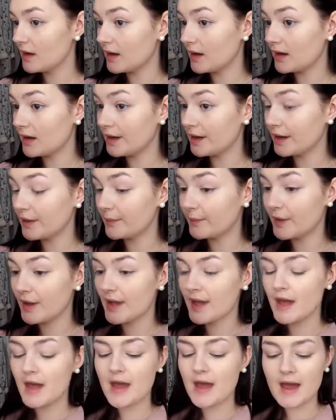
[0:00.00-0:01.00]
I
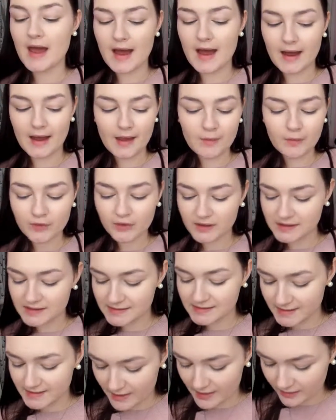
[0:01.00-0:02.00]
am going to
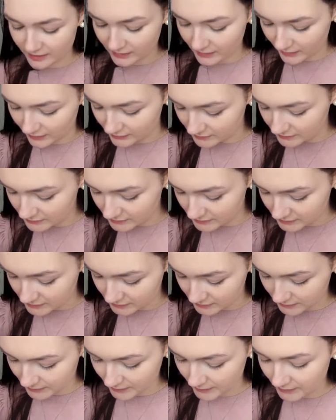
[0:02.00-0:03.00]
set
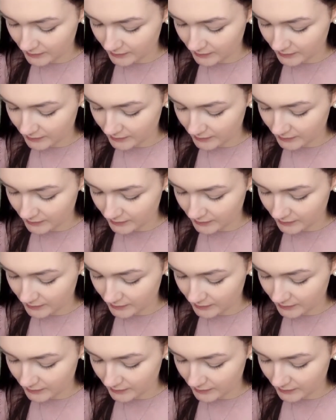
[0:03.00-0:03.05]
this.